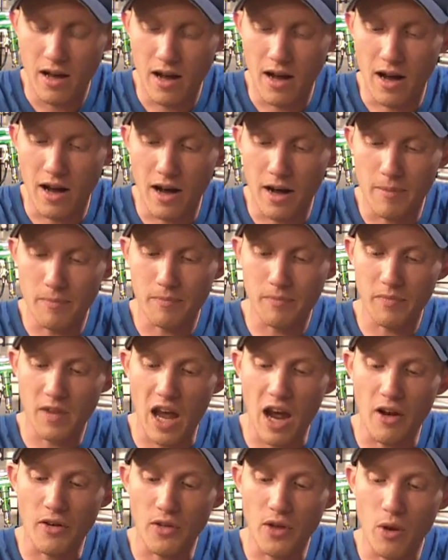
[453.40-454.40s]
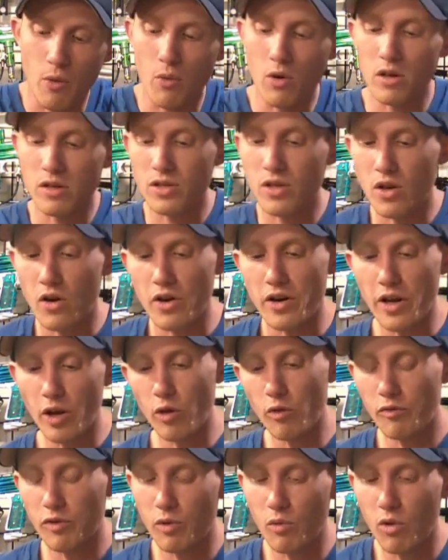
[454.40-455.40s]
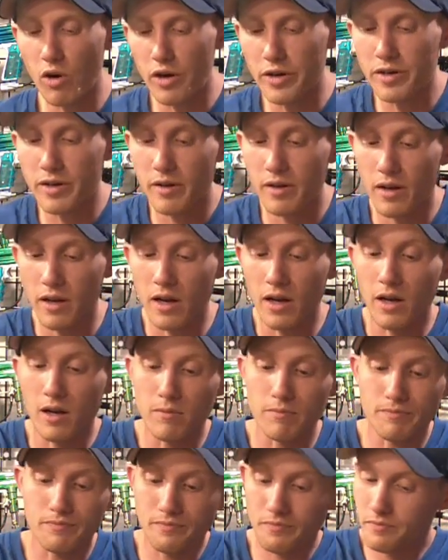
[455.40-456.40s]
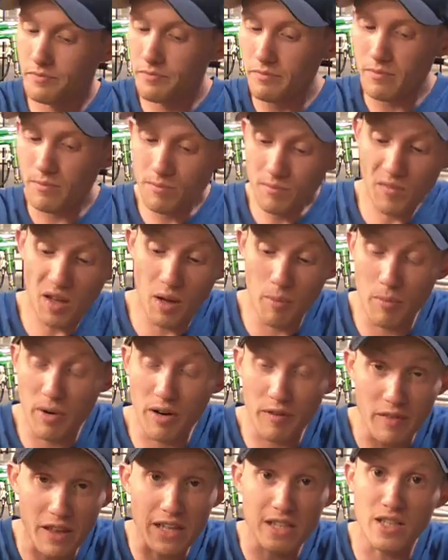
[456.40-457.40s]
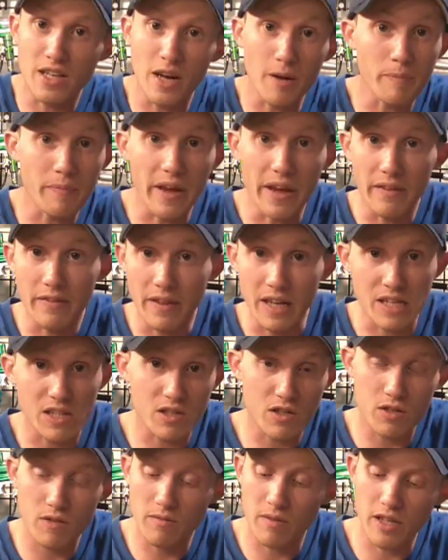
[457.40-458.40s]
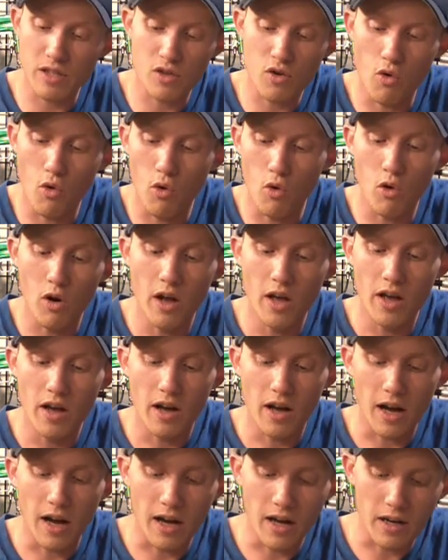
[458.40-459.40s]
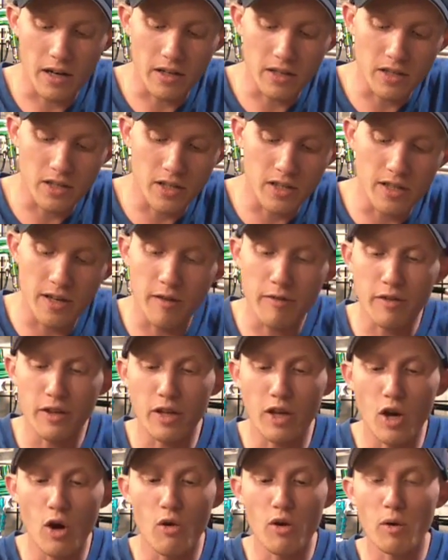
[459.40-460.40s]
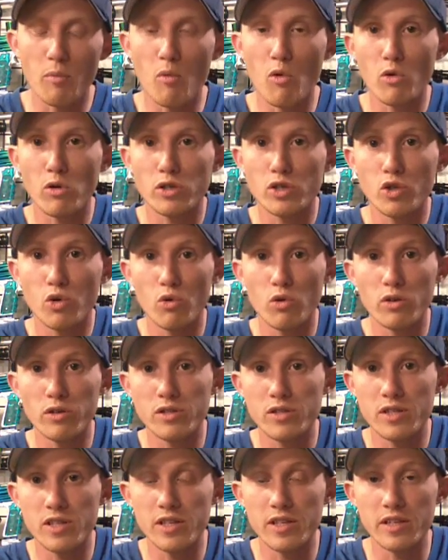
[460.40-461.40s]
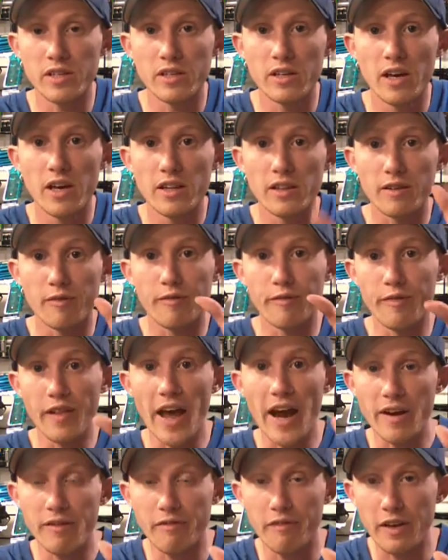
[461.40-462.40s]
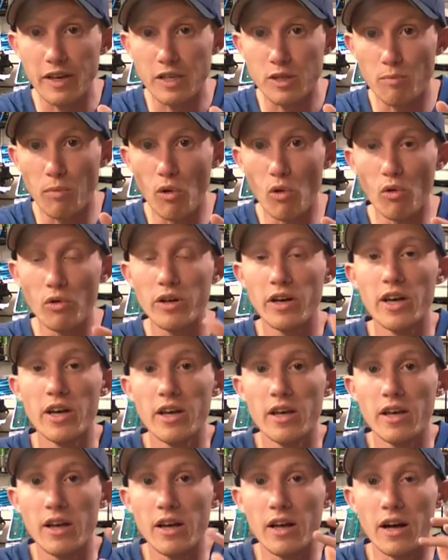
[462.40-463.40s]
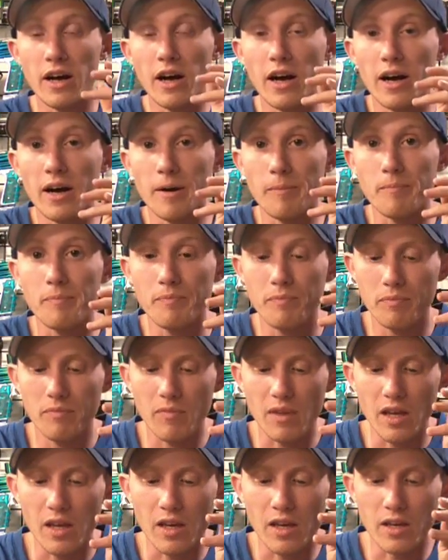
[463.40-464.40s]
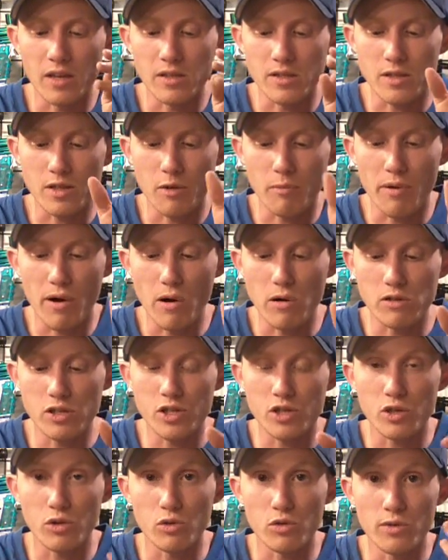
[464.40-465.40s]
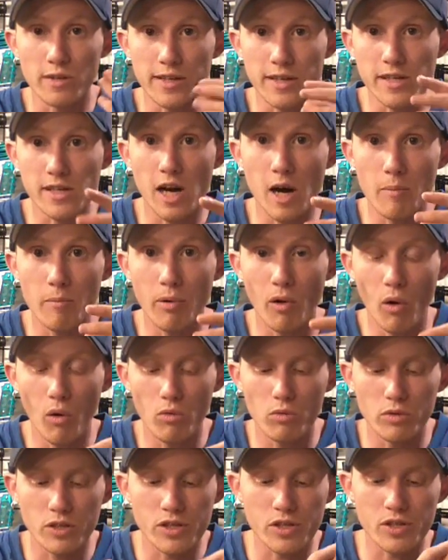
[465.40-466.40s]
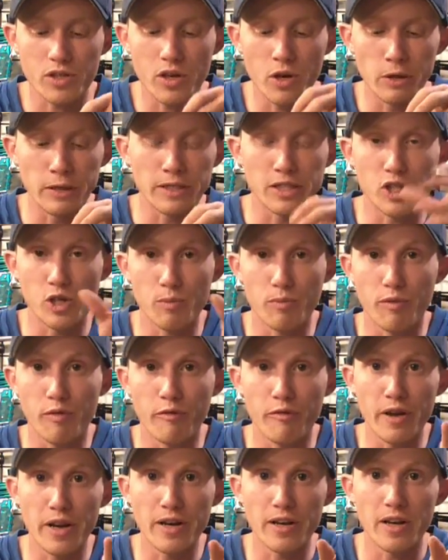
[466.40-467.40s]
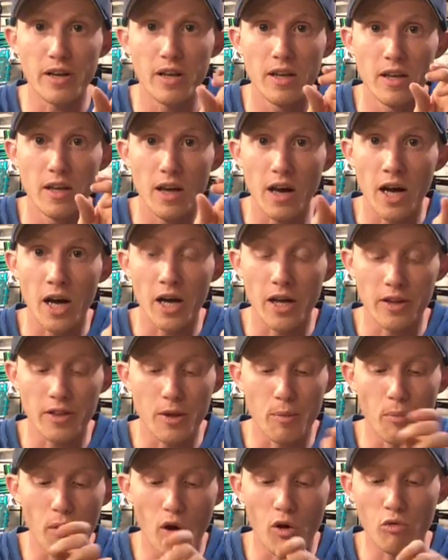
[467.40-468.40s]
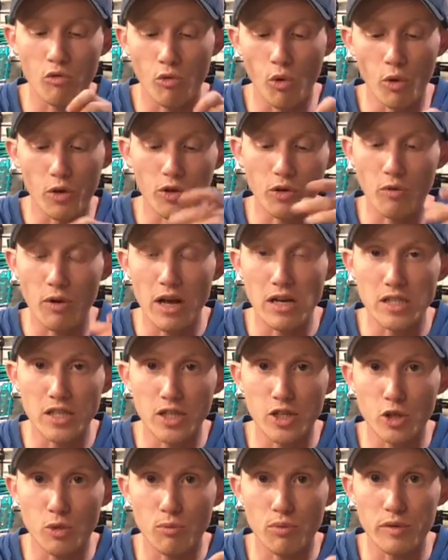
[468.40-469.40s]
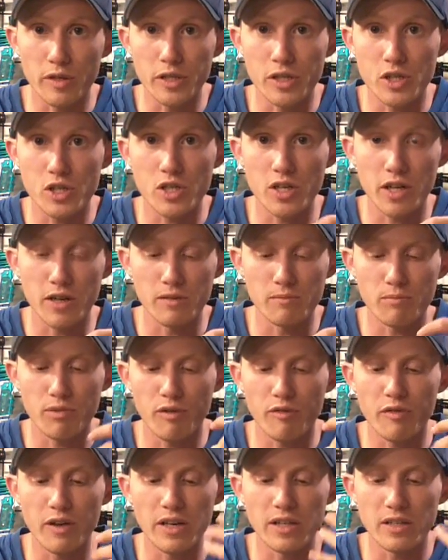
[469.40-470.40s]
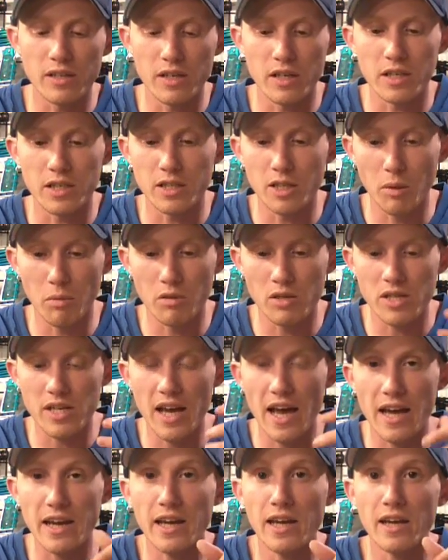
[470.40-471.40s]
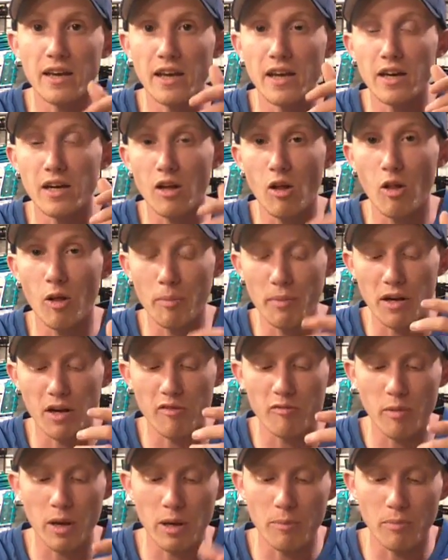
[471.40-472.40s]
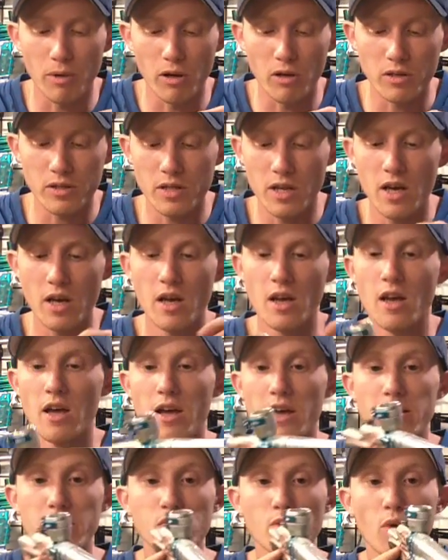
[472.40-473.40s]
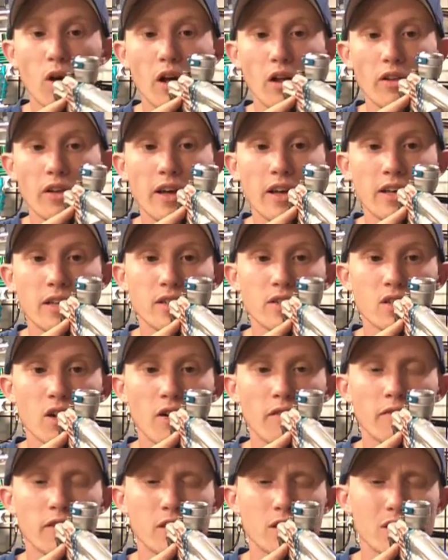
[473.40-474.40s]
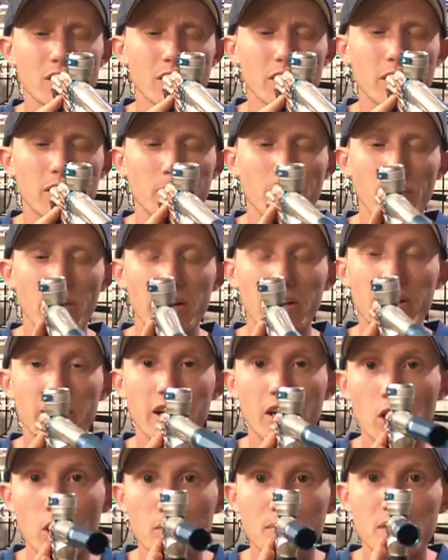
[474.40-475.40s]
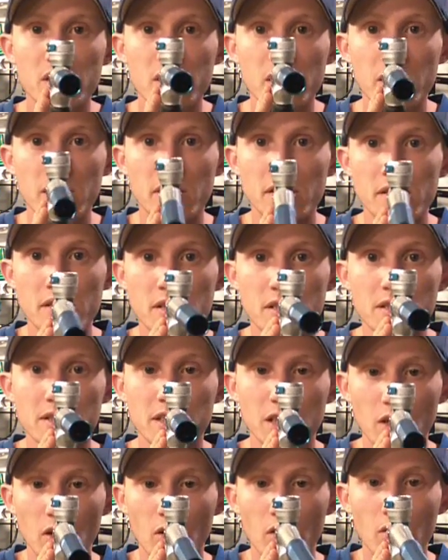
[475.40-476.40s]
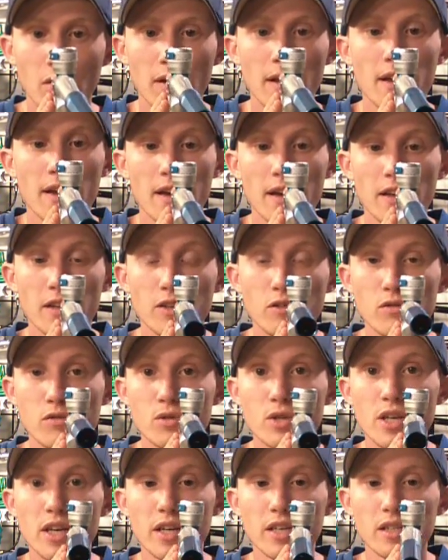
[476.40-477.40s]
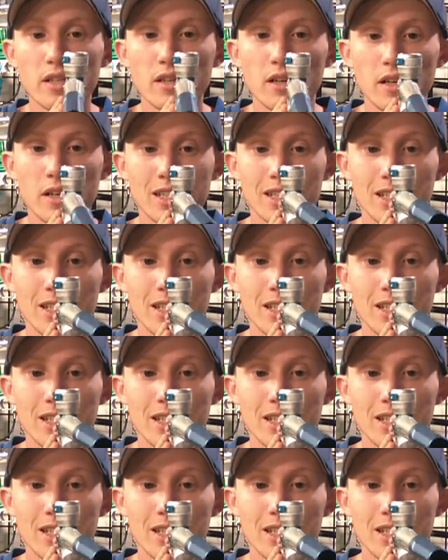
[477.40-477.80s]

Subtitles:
how that was on LV1. But if that's an update, that's cool. Definitely going more towards the flat face bolt as opposed to the cut bolt, which is going to prevent the ball rolling around in your breech and prevent double stacking and clipping of paintballs, as well as obviously Planet Eclipse is still using